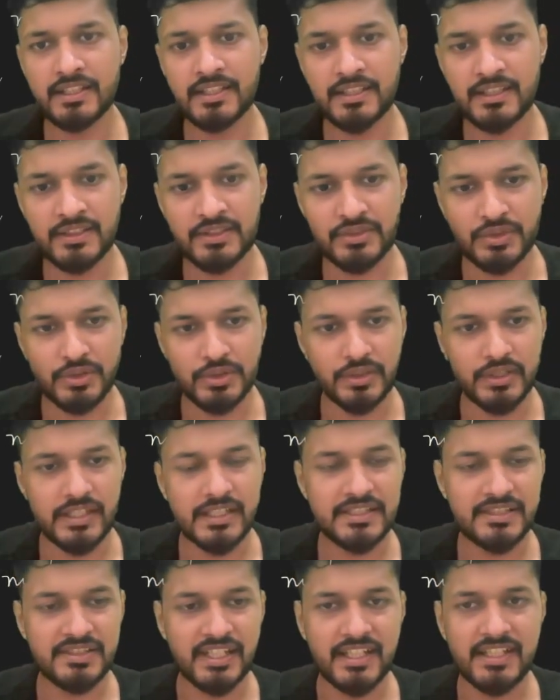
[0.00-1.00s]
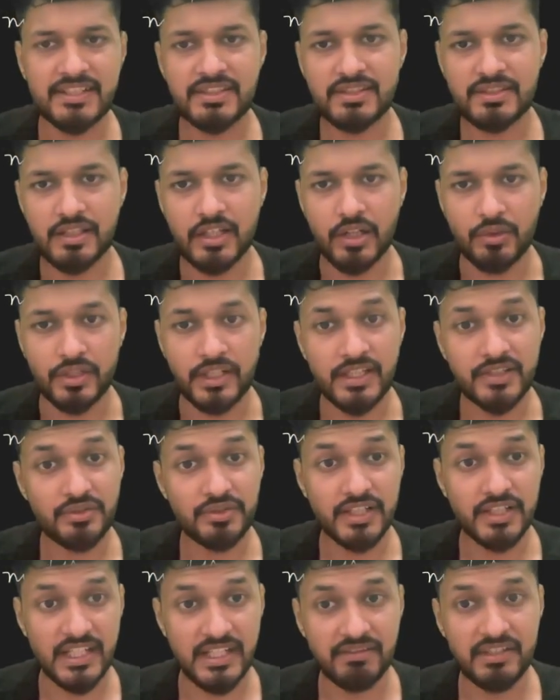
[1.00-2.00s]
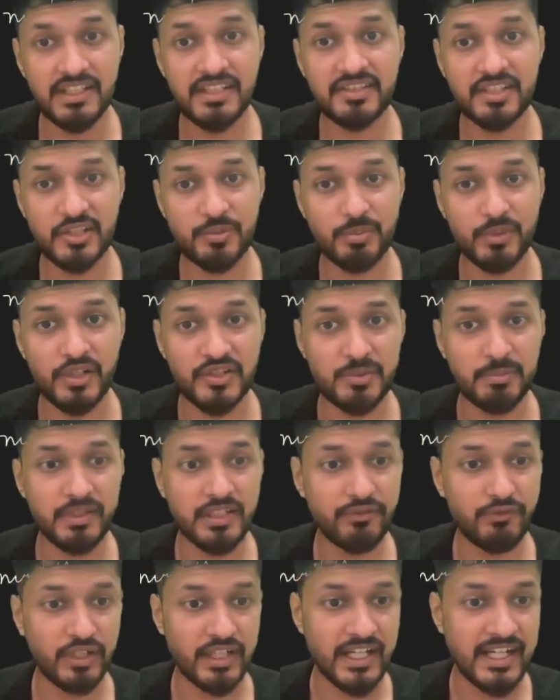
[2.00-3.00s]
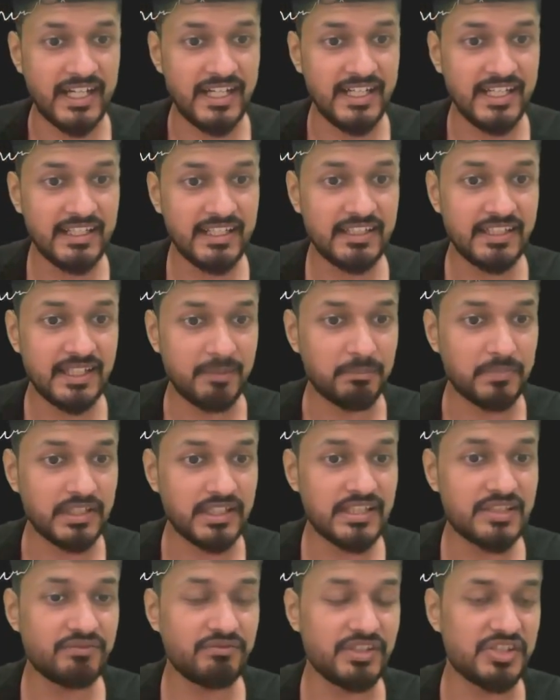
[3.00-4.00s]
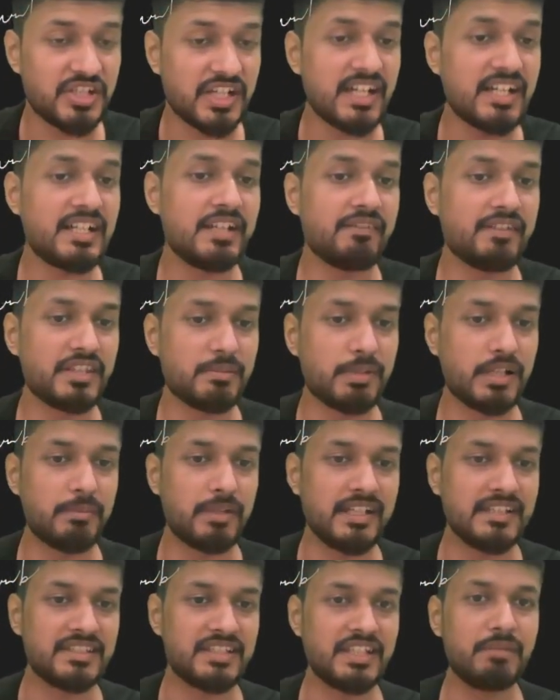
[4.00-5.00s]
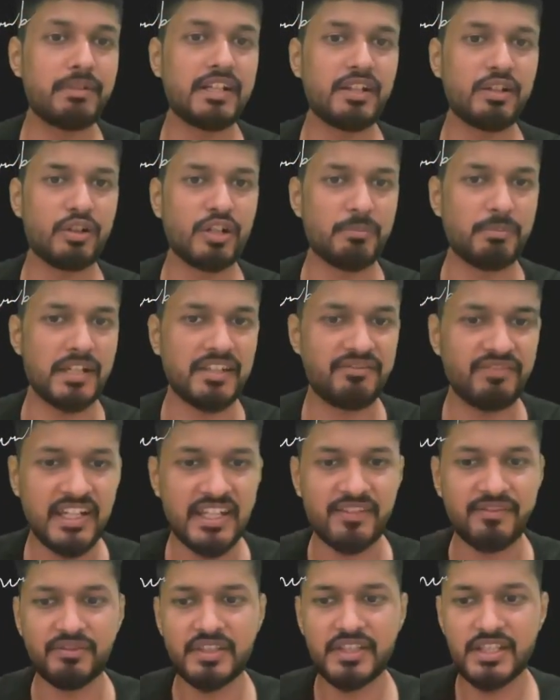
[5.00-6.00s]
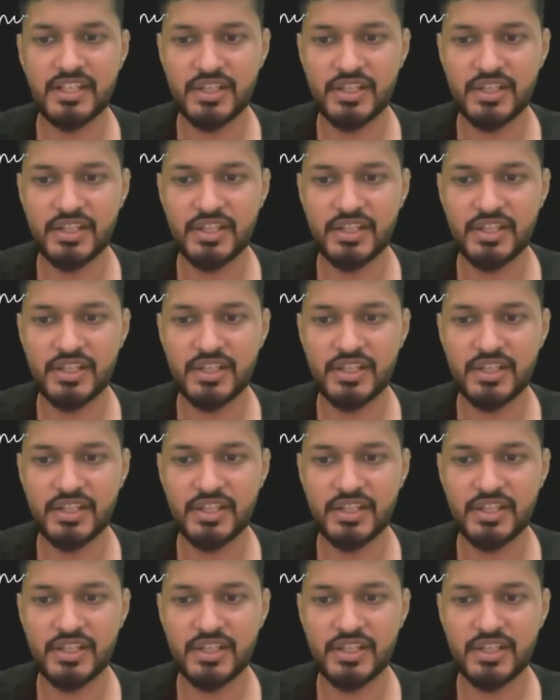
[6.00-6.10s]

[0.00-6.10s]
So it checks, okay, so T1 is responsible for handling numbers which are divisible by 3 but not by 5.